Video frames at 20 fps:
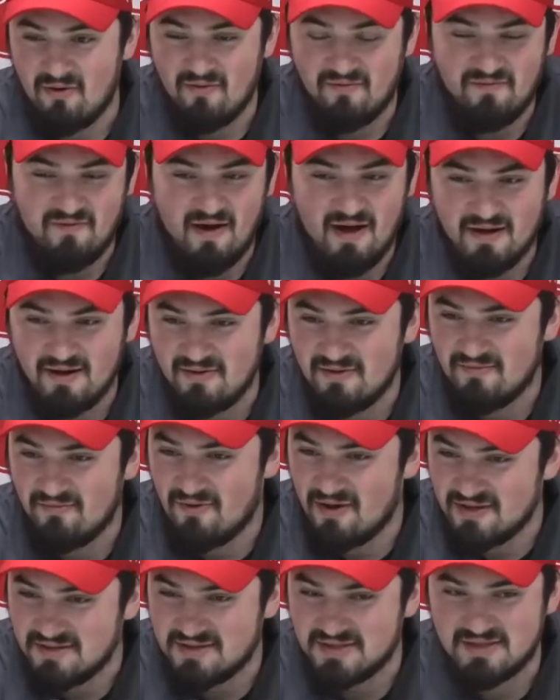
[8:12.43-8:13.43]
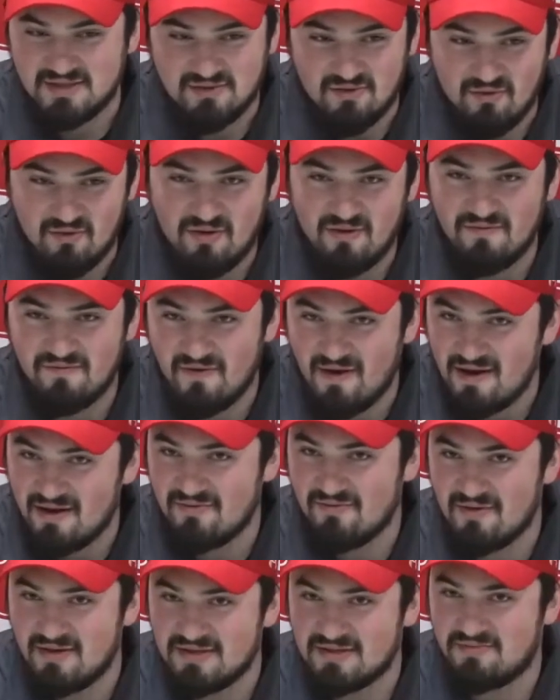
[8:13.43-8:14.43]
finding ways to score,
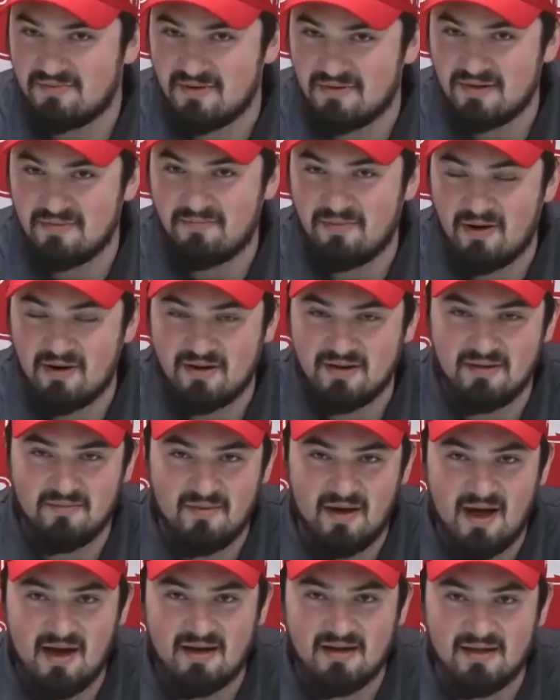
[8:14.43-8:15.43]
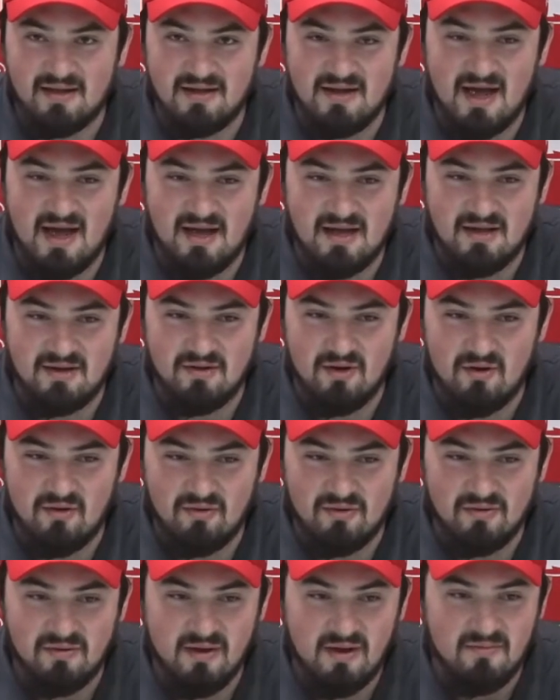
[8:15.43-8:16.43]
finding ways to put the puck in the back of the net, you
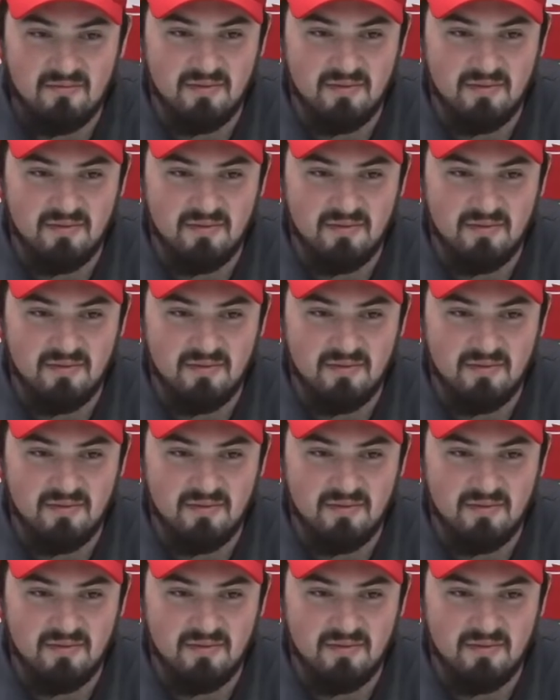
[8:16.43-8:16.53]
know,